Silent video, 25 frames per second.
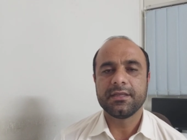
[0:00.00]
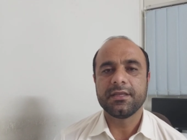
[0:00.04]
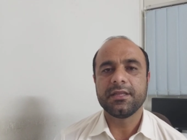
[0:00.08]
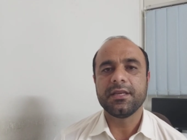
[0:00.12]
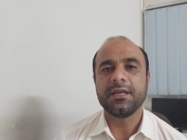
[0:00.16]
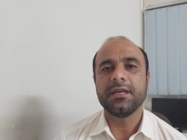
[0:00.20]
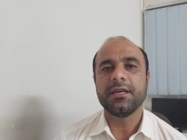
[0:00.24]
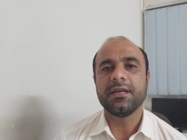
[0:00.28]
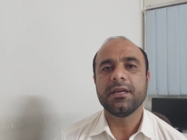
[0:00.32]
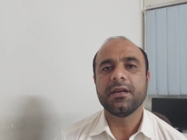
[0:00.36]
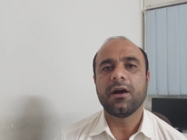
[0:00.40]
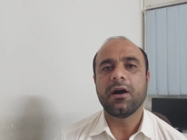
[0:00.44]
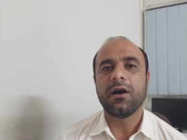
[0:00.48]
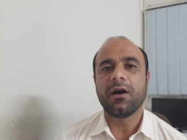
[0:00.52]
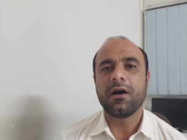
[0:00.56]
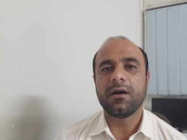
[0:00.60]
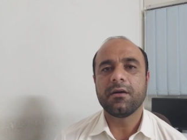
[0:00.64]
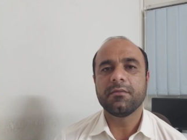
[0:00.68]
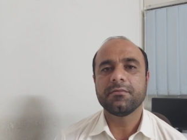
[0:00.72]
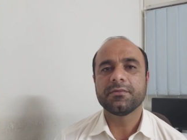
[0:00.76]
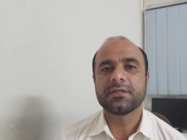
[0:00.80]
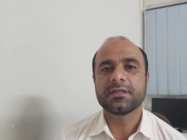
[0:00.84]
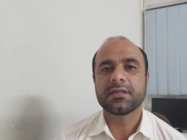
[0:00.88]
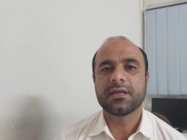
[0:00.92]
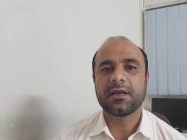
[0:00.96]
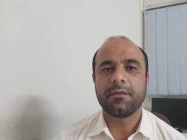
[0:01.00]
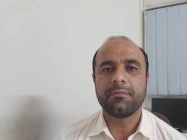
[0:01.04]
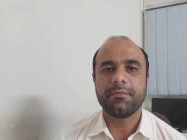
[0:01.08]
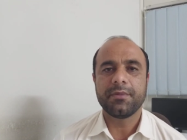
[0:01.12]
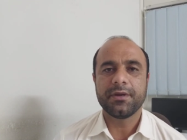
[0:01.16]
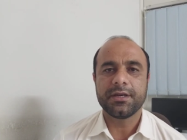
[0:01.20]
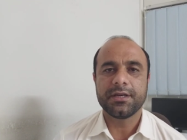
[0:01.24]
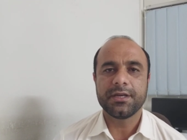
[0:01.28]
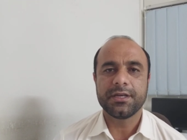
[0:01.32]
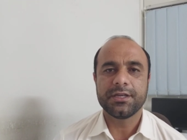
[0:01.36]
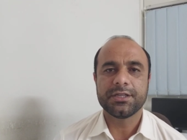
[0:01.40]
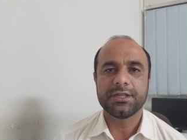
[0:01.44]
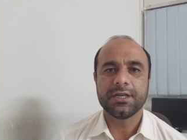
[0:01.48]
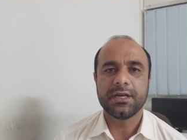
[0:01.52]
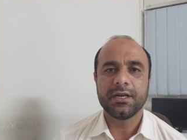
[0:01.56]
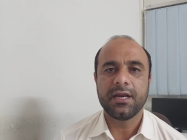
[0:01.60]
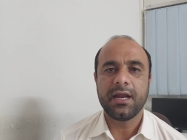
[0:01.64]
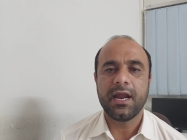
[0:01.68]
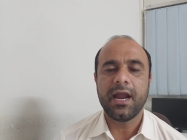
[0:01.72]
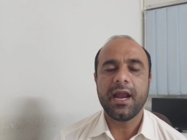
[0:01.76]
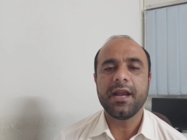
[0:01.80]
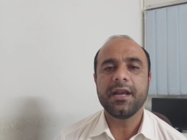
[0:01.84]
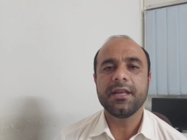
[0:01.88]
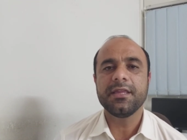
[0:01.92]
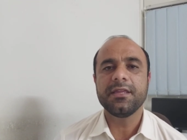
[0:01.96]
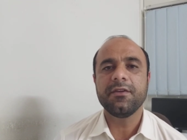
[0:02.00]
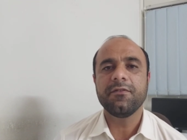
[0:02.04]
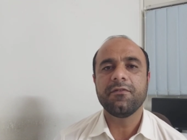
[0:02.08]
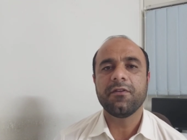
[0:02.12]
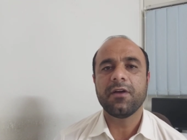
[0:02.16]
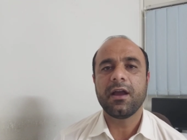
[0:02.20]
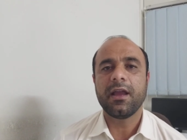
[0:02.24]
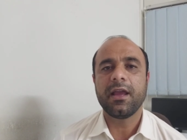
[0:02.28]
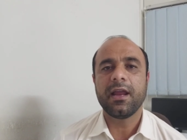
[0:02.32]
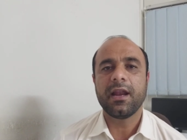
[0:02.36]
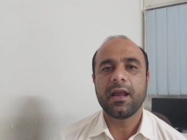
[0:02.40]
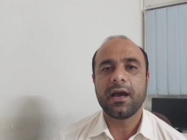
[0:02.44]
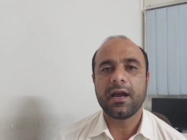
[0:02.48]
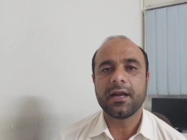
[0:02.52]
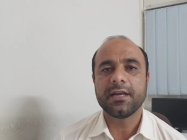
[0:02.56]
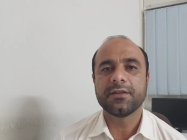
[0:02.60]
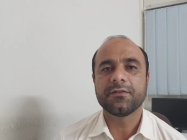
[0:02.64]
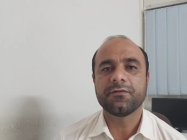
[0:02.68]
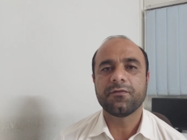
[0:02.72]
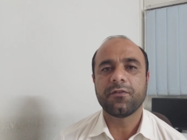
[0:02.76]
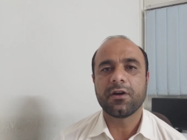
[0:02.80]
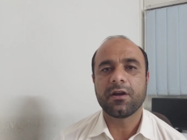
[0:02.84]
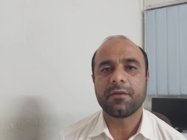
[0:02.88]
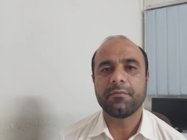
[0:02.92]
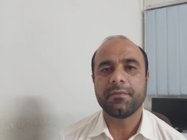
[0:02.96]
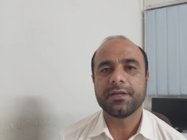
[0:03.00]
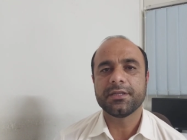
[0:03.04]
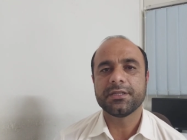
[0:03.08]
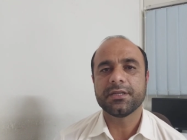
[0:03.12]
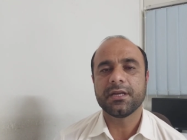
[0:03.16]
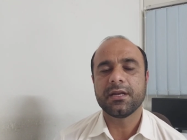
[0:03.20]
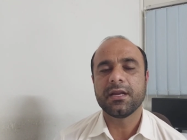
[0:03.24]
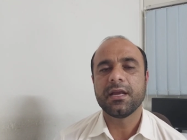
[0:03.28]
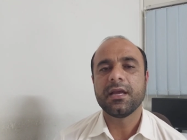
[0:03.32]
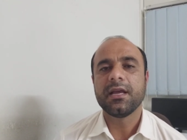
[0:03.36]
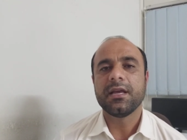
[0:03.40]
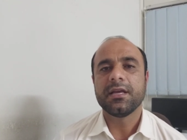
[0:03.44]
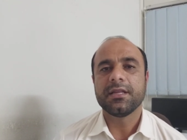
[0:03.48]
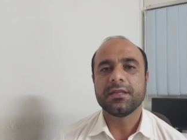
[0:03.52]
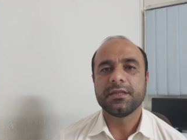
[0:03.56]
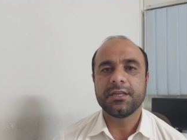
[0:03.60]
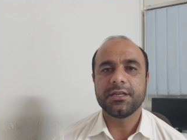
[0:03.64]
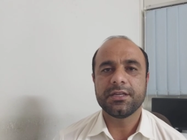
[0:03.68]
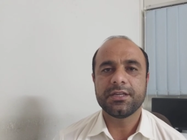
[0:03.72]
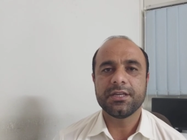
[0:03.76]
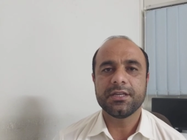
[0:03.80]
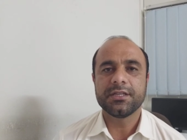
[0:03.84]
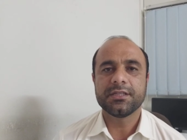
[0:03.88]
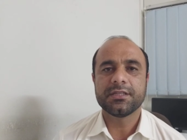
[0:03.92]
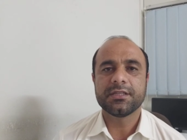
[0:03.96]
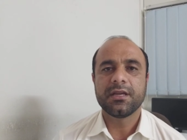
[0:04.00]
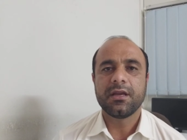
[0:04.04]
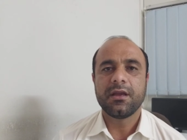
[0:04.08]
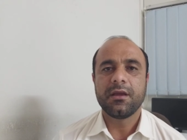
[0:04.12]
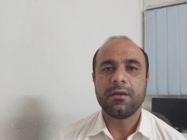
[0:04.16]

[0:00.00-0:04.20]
the arms computation and the alliance formation that is